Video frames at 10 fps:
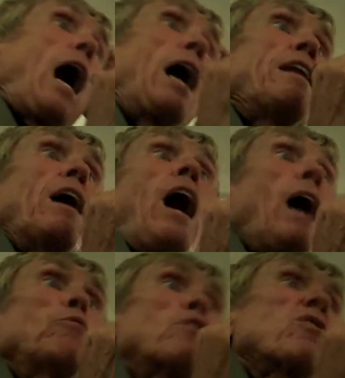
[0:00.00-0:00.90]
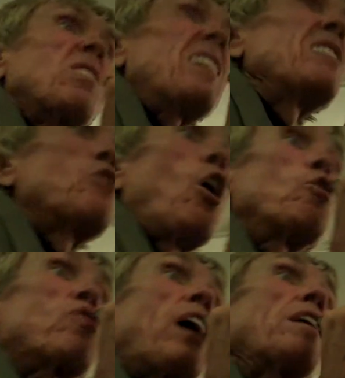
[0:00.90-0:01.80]
I was in
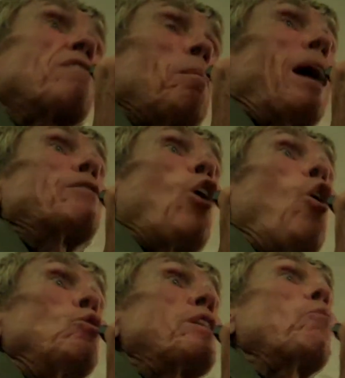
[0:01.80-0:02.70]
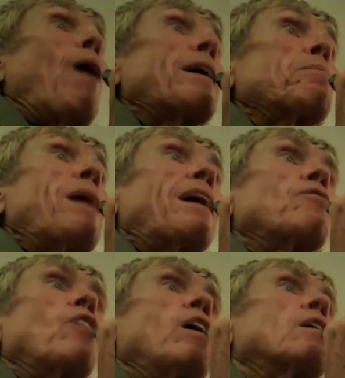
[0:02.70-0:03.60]
those days about the only white
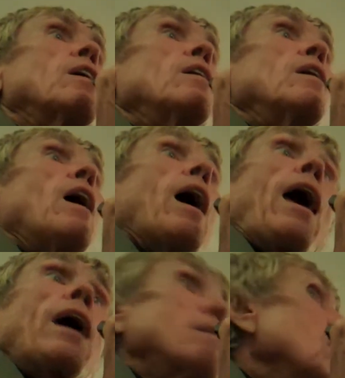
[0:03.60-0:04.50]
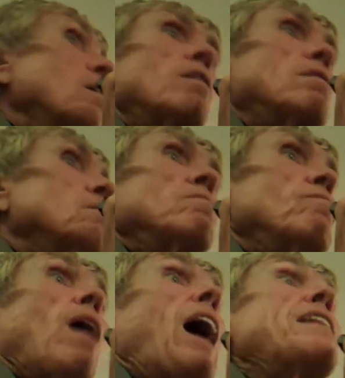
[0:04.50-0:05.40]
man there, and
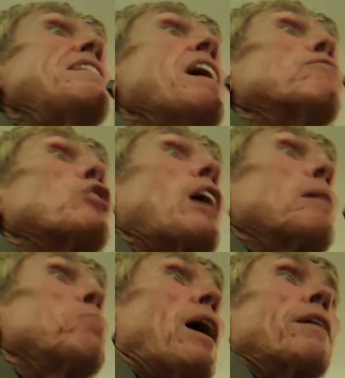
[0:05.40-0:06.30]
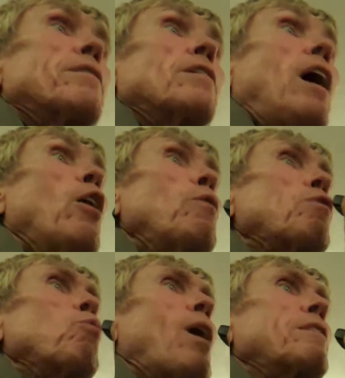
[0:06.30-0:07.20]
I never got bothered. I
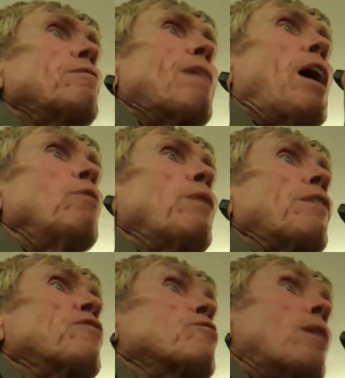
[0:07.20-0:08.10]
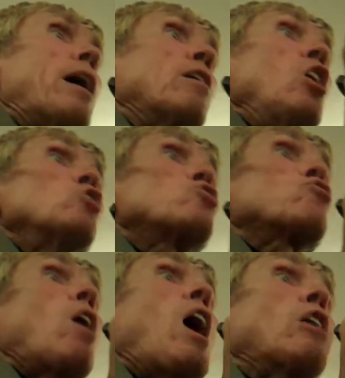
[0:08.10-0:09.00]
always walked around with a
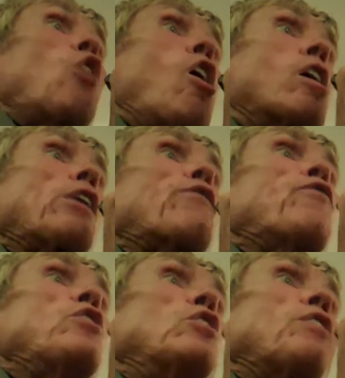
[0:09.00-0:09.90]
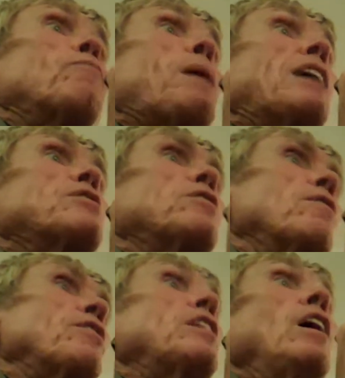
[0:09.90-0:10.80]
strong auric field of
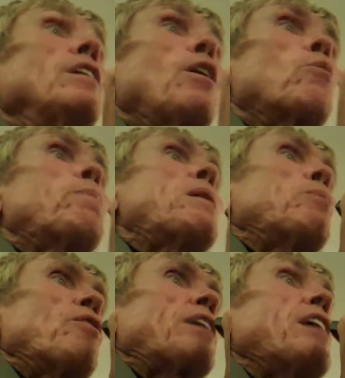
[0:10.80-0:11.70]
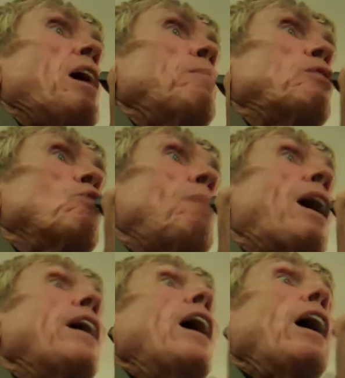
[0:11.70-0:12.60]
positivity. There were people that came into
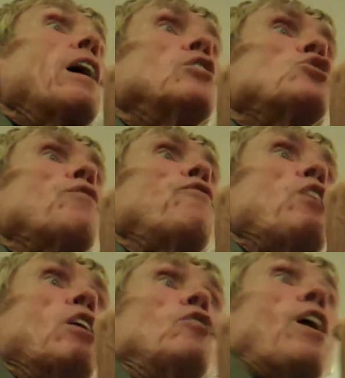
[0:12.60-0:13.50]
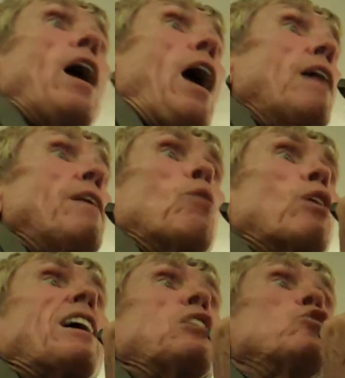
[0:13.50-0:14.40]
my energy field and they
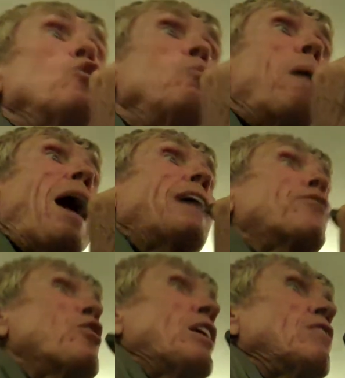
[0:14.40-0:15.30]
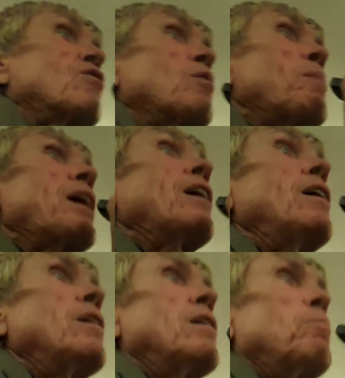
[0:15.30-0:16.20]
were going to do bad things to me.
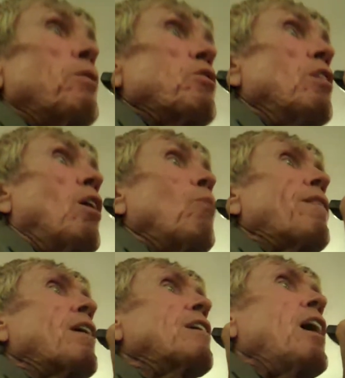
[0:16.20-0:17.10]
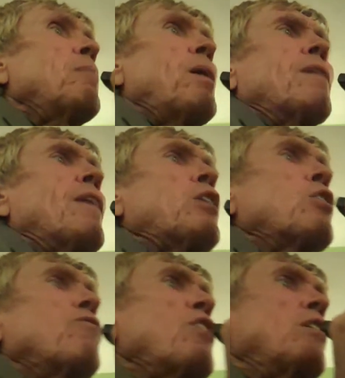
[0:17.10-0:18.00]
But you know, when they came in, they
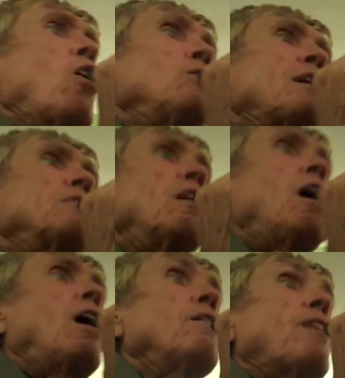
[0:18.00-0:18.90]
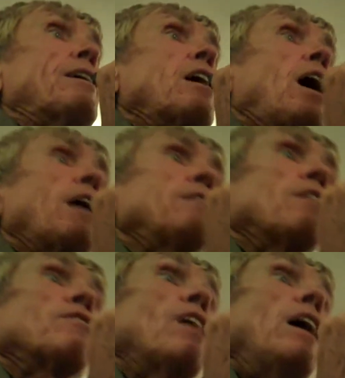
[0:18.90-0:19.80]
could feel only love and
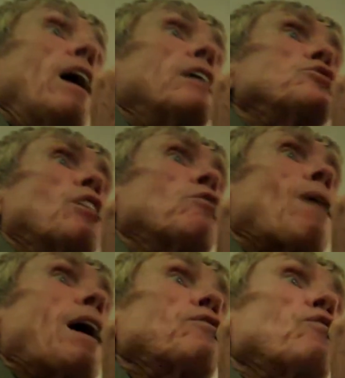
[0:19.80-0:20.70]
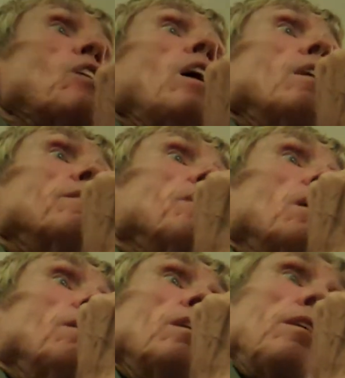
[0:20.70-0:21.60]
kindness and generosity.
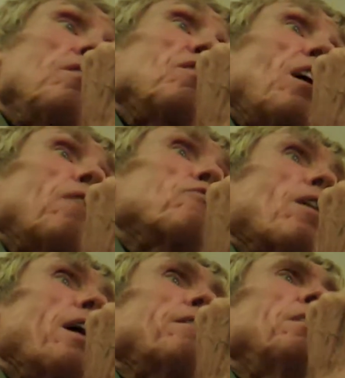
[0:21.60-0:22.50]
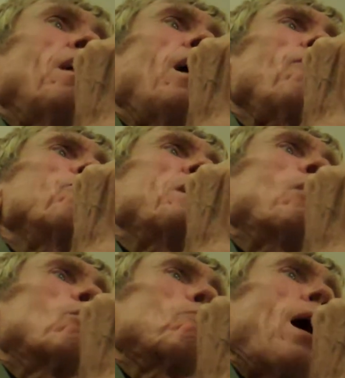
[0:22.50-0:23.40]
Instead trying to knife me
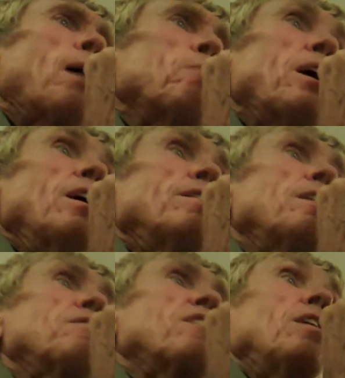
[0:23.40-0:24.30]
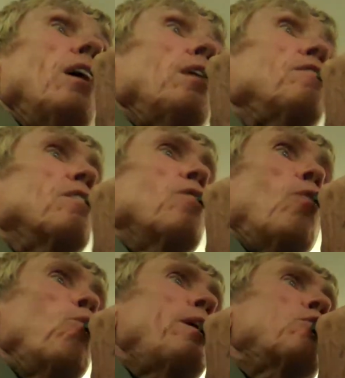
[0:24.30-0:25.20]
or rob me, it says,
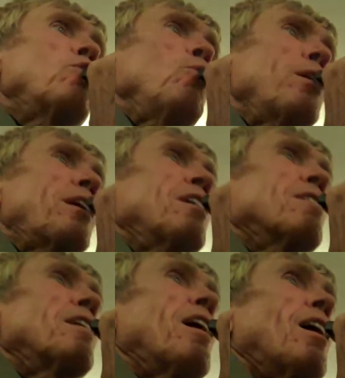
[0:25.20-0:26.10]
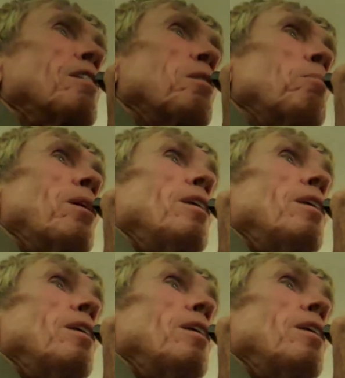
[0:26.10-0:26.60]
"What are you doing here in Harlem?"